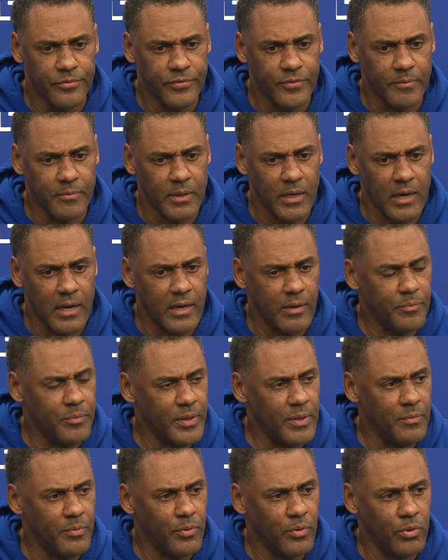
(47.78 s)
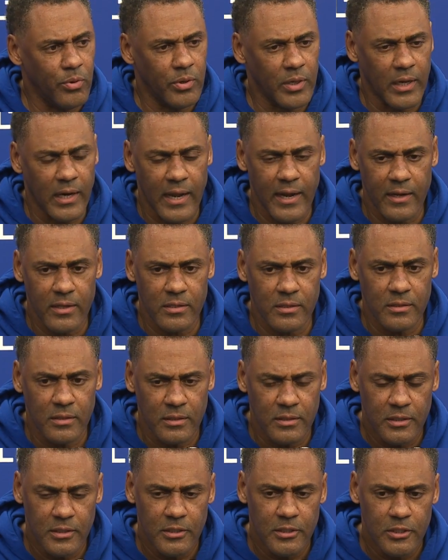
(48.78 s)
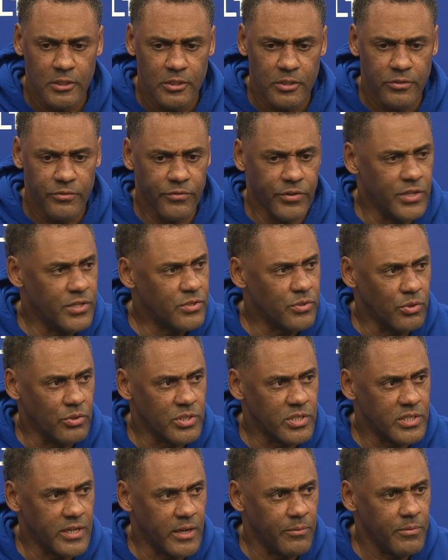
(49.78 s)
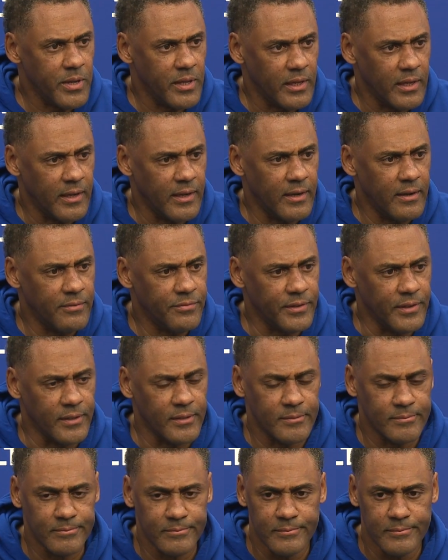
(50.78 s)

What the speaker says: from a lot of people and a lot of resources that we have. And